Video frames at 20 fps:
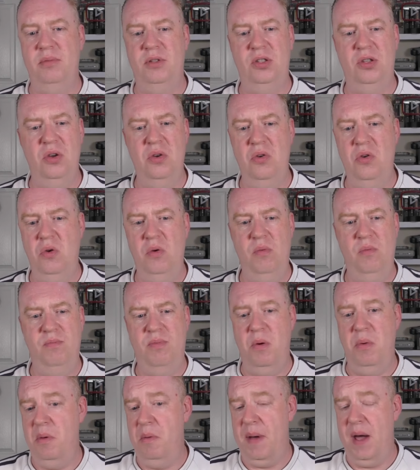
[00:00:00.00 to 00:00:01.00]
to
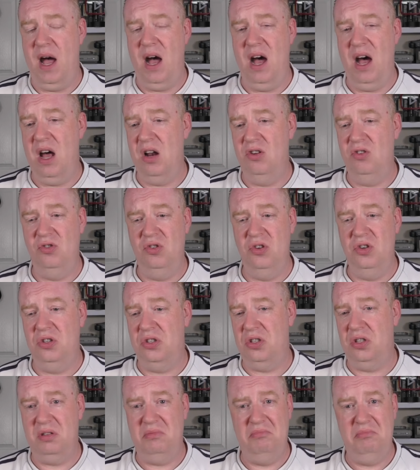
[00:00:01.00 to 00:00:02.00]
probably about
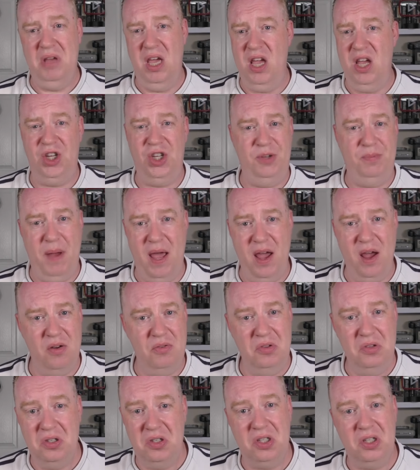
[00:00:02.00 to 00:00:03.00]
£100-ish,
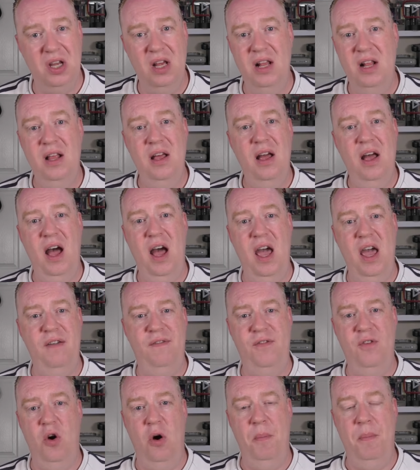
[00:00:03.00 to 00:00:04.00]

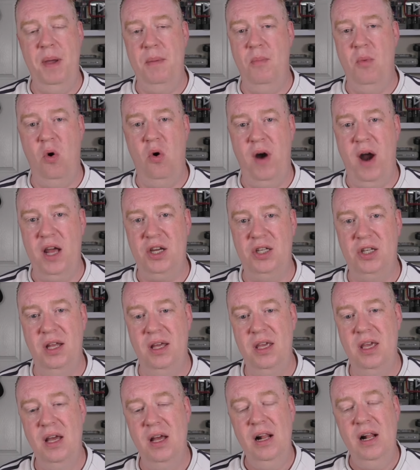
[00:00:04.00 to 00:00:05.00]
if not a bit more
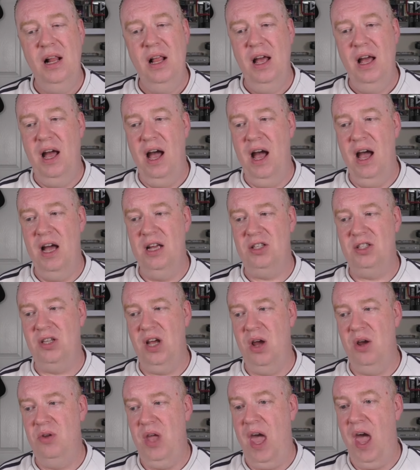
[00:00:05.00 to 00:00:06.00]
actually.
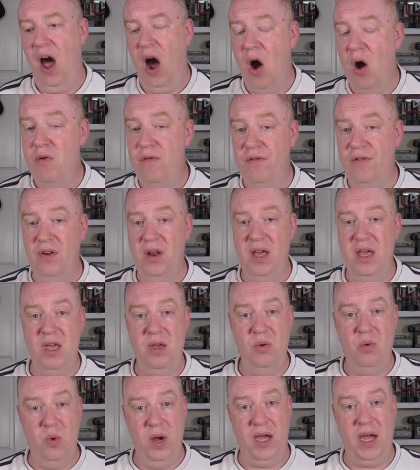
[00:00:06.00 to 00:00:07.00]
So yeah,
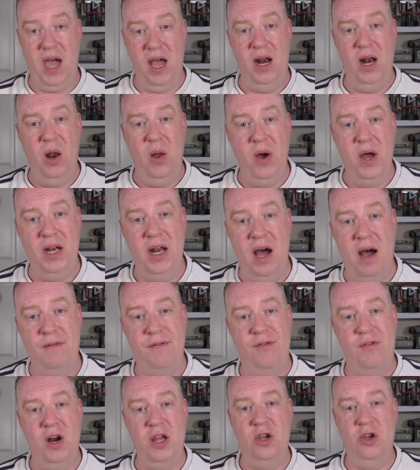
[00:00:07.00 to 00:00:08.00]
hopefully we're getting lined
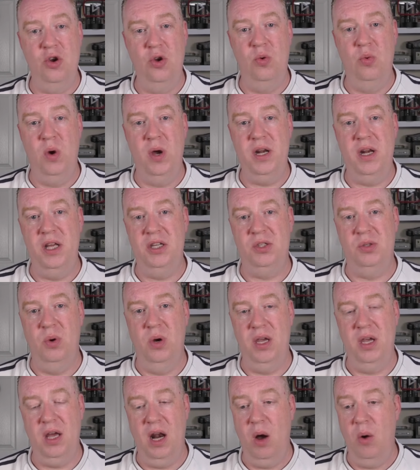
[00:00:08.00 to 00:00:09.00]
up for a good week this
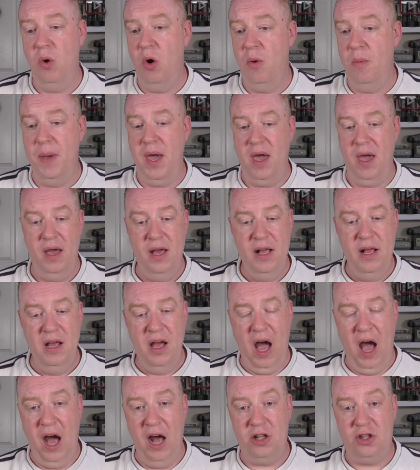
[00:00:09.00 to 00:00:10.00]
week. And I will admit,
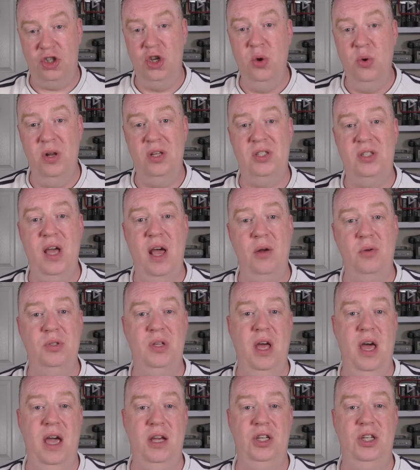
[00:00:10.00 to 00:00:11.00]
2 of the sales
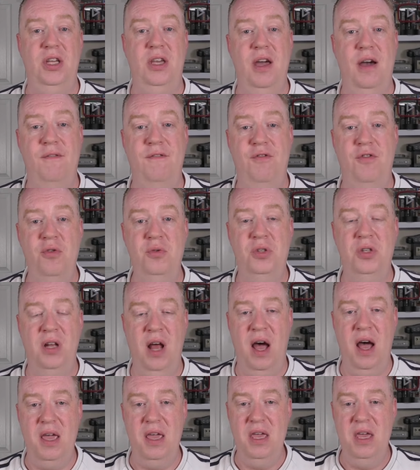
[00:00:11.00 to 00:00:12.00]
that actually come through
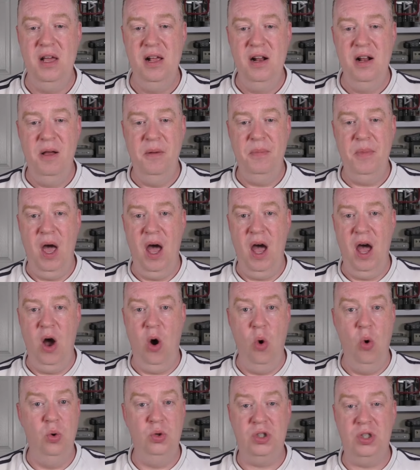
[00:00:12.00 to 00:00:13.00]
today,
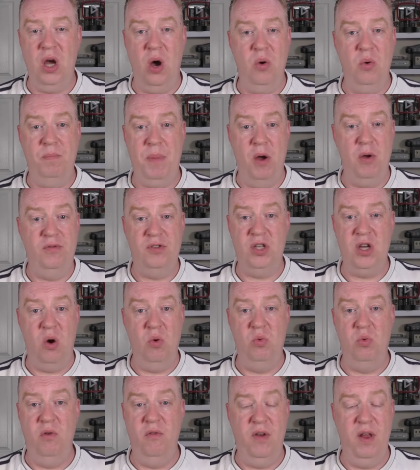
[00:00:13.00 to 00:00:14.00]
both
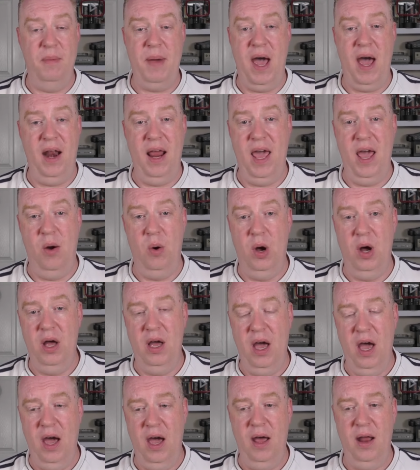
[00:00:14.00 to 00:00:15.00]
sold within about an hour.
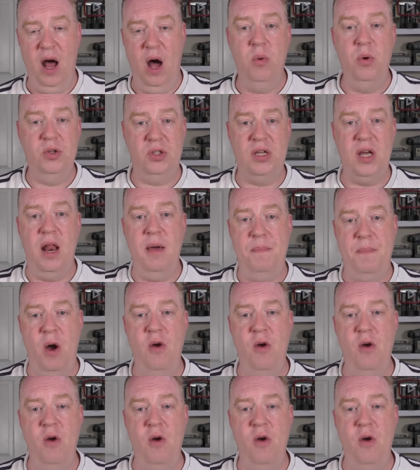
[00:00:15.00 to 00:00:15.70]
And I will say